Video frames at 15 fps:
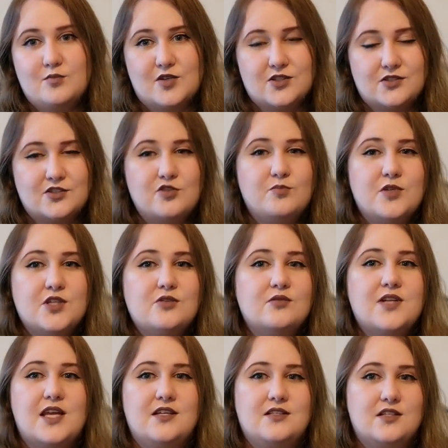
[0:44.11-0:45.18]
marsupial
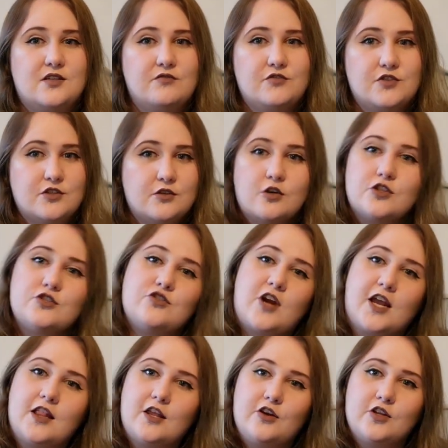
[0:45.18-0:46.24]
native to
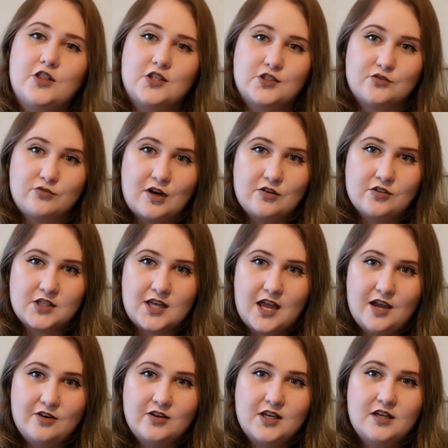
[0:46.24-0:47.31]
Australia and the surrounding
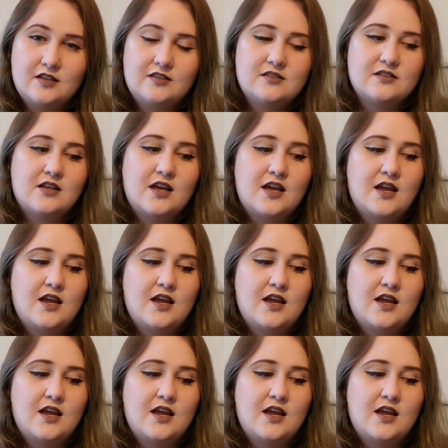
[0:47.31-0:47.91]
areas.